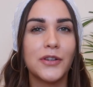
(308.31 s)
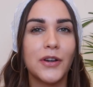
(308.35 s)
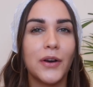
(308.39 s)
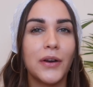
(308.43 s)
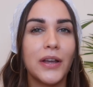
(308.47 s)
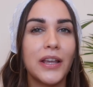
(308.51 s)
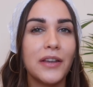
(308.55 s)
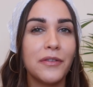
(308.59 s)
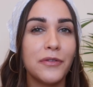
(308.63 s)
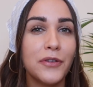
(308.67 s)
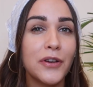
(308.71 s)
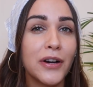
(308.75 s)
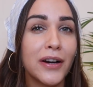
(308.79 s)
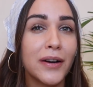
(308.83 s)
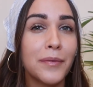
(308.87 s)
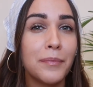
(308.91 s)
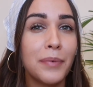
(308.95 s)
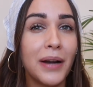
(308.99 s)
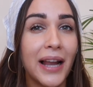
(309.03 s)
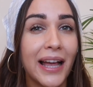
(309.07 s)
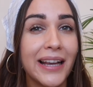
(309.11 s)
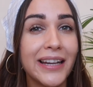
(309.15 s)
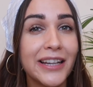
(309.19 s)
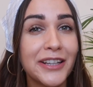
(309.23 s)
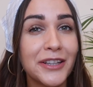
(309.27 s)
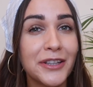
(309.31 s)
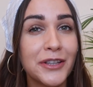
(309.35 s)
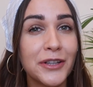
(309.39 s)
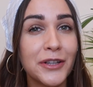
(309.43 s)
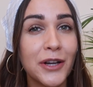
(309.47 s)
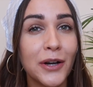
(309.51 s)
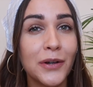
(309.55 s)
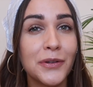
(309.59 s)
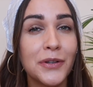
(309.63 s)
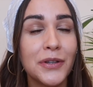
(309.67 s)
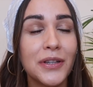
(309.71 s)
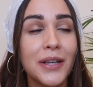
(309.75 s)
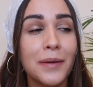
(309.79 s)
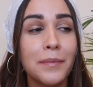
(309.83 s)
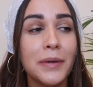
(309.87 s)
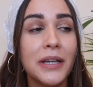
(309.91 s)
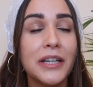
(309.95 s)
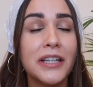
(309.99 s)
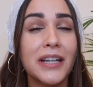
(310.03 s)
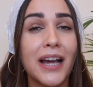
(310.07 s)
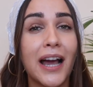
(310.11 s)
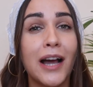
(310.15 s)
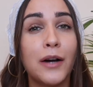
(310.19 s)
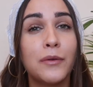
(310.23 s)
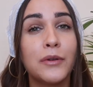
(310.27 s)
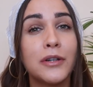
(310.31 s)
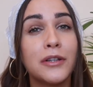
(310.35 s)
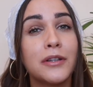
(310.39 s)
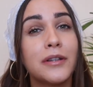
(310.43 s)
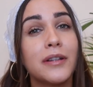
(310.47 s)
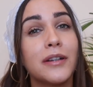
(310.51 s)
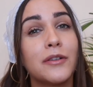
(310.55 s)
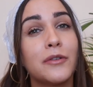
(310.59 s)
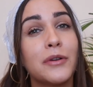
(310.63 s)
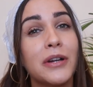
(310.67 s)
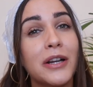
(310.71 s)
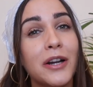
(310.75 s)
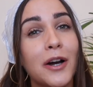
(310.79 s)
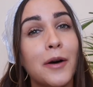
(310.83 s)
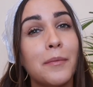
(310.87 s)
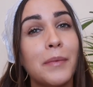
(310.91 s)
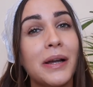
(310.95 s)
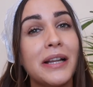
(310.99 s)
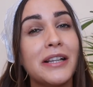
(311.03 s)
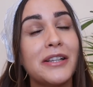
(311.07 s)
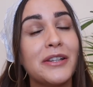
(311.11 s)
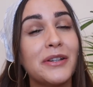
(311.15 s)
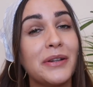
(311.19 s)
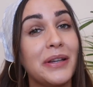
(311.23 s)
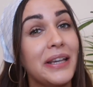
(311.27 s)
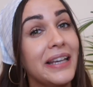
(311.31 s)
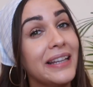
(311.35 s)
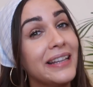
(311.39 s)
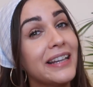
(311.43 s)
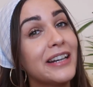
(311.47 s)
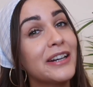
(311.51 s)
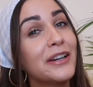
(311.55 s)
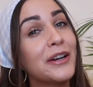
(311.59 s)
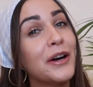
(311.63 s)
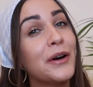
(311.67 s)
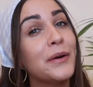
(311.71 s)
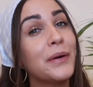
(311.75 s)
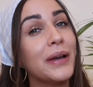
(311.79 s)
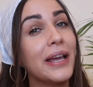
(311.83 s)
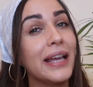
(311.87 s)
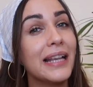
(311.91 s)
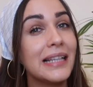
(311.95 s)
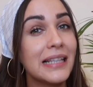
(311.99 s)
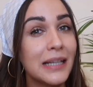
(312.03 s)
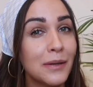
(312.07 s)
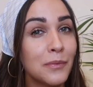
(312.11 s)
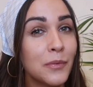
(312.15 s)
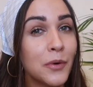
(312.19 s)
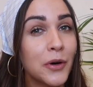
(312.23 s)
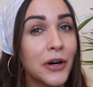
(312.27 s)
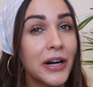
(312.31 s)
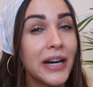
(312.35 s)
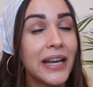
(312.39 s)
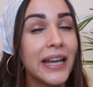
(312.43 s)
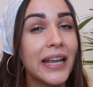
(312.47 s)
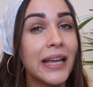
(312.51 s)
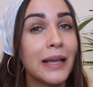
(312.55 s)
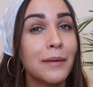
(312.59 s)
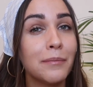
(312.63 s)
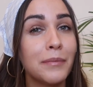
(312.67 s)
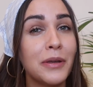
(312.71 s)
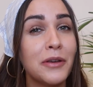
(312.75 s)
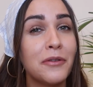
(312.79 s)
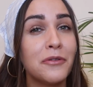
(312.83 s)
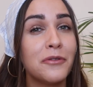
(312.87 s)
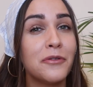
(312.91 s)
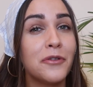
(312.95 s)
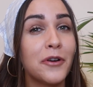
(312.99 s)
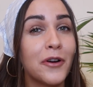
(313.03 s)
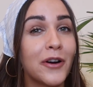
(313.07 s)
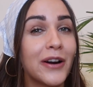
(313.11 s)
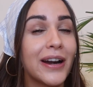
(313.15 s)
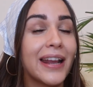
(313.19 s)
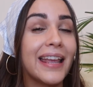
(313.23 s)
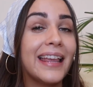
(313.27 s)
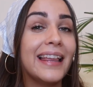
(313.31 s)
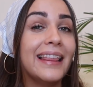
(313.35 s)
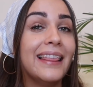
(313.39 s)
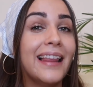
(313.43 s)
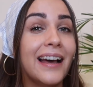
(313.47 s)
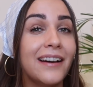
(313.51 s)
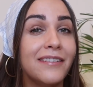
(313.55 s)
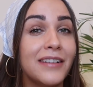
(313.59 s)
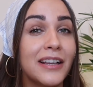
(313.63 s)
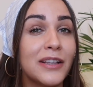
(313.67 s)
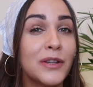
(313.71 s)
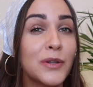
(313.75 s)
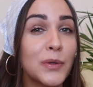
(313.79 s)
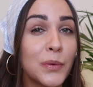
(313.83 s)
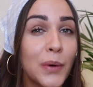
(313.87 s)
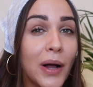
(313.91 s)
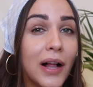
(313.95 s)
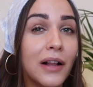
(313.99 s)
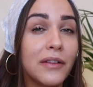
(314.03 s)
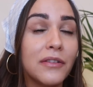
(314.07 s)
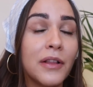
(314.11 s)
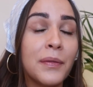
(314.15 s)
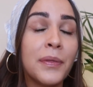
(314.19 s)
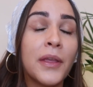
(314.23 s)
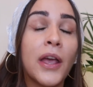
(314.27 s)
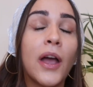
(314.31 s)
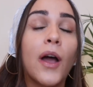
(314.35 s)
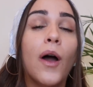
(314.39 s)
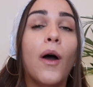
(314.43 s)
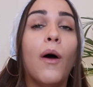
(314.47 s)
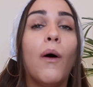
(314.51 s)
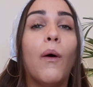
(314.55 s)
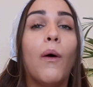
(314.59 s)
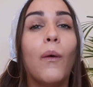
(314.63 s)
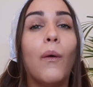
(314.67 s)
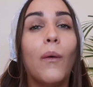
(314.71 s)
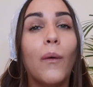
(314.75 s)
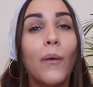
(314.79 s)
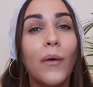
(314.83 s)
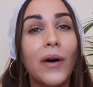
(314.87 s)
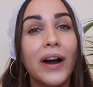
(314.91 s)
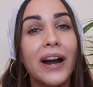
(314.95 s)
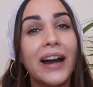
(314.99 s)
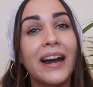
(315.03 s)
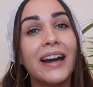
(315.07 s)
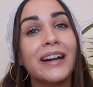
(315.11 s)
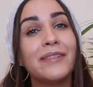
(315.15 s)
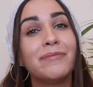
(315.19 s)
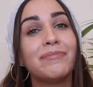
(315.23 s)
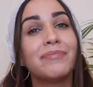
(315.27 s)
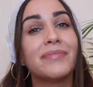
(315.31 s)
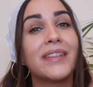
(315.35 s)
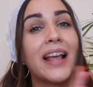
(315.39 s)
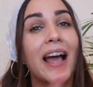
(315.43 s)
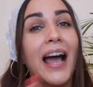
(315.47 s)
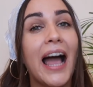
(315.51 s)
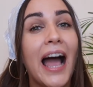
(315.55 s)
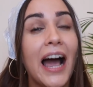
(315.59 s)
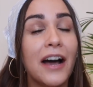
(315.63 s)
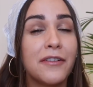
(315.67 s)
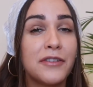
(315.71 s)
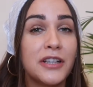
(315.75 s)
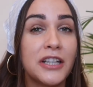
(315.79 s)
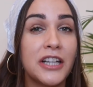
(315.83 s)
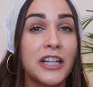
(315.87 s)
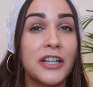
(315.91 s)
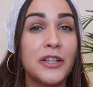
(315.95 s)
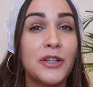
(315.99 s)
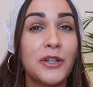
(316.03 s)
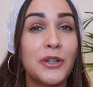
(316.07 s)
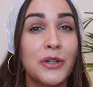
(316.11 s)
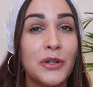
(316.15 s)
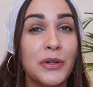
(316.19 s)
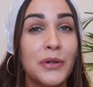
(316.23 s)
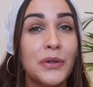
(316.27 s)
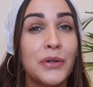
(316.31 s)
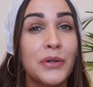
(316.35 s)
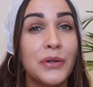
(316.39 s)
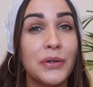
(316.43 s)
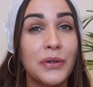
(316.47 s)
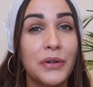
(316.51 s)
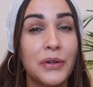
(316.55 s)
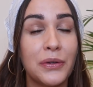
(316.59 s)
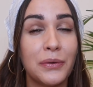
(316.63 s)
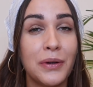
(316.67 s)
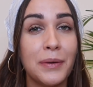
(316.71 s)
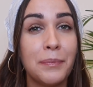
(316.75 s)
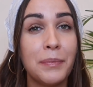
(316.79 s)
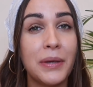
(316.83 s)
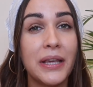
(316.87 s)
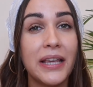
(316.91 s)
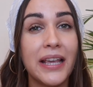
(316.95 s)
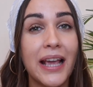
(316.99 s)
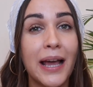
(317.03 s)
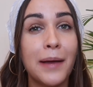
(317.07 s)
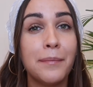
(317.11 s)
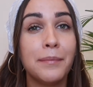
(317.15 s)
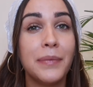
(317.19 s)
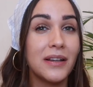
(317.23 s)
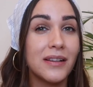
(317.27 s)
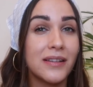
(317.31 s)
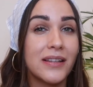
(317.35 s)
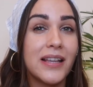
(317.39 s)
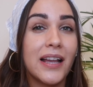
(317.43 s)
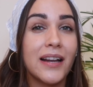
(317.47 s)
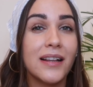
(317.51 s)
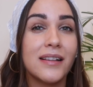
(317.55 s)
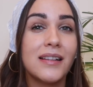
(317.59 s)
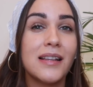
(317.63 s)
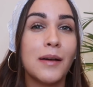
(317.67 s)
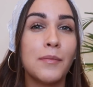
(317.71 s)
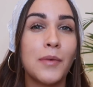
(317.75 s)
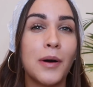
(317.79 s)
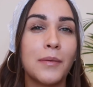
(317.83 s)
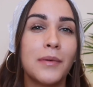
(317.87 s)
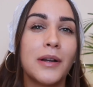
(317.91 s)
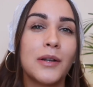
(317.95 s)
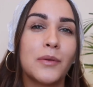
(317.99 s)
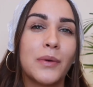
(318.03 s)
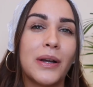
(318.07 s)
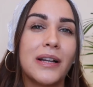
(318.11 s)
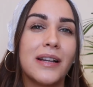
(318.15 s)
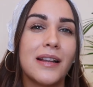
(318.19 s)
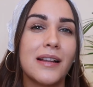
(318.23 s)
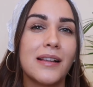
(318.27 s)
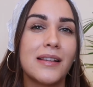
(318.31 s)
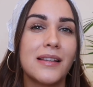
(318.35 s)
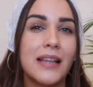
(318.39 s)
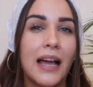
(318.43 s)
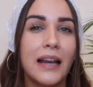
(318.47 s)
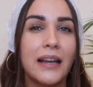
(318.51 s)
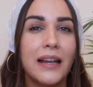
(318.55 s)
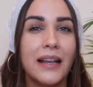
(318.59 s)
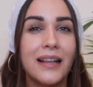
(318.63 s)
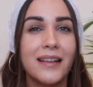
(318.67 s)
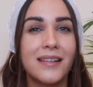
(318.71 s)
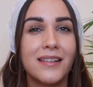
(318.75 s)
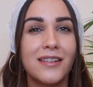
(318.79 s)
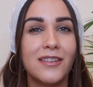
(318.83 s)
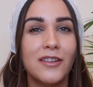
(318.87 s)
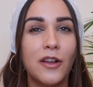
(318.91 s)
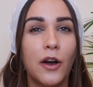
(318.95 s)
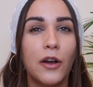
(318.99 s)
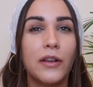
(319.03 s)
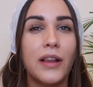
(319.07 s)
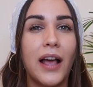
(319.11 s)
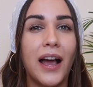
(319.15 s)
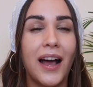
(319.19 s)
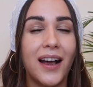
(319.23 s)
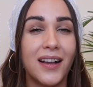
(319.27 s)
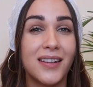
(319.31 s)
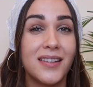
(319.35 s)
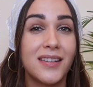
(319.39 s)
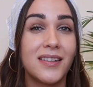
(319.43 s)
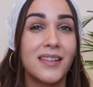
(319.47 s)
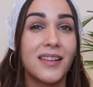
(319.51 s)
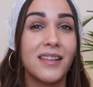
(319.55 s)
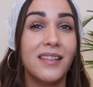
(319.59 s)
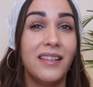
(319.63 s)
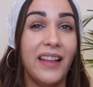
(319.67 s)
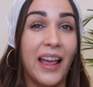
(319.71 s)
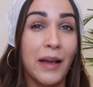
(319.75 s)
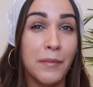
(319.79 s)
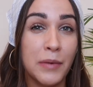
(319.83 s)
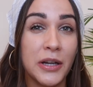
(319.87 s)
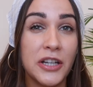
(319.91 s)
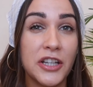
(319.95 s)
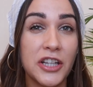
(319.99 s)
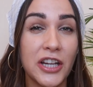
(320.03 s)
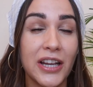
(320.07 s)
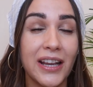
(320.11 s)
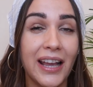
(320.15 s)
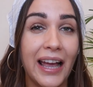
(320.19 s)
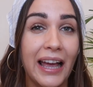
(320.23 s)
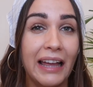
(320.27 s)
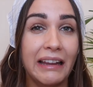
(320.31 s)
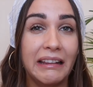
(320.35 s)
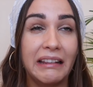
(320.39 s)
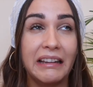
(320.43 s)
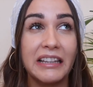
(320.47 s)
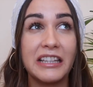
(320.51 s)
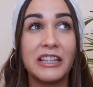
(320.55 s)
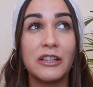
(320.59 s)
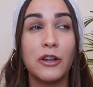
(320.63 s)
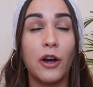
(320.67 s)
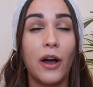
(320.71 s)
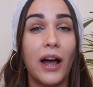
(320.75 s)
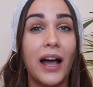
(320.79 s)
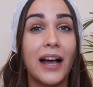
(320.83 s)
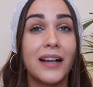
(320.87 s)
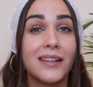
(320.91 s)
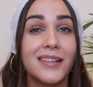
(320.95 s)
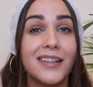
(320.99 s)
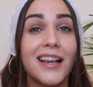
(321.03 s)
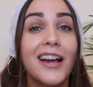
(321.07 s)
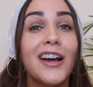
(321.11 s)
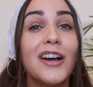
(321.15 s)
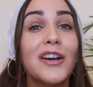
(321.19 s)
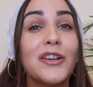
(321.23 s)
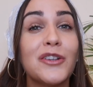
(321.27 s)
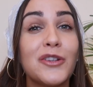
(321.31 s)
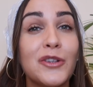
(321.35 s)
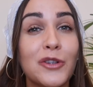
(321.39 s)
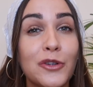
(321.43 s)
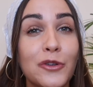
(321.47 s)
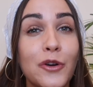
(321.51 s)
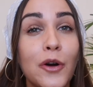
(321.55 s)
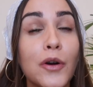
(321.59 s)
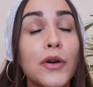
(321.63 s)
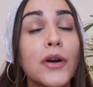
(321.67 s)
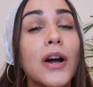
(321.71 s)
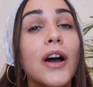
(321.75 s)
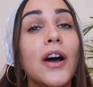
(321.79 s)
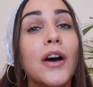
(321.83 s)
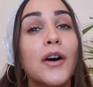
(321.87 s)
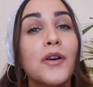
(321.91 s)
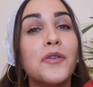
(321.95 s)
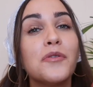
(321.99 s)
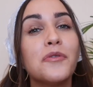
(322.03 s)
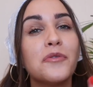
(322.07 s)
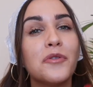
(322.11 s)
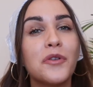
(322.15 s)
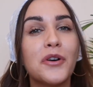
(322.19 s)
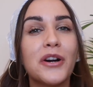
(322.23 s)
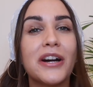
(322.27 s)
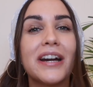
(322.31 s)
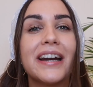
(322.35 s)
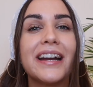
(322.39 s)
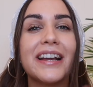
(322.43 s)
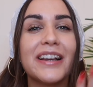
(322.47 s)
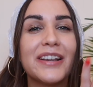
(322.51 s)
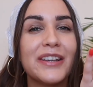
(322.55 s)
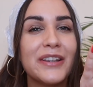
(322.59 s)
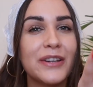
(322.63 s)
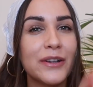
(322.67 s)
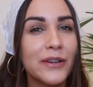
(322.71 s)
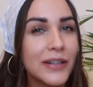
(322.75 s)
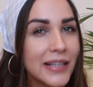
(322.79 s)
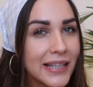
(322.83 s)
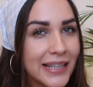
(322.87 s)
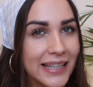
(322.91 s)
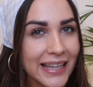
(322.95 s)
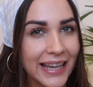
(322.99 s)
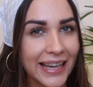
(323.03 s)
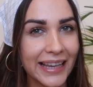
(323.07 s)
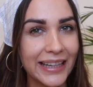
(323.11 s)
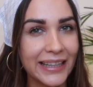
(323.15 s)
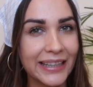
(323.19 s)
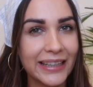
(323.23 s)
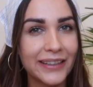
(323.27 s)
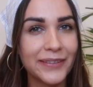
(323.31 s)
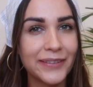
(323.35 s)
So if you're planning to go to the beach, I would recommend to either go in the morning before 11-12 or after 2 to 3 p.m. because that is the moment when the sun is not as damaging and it's not as strong for your skin.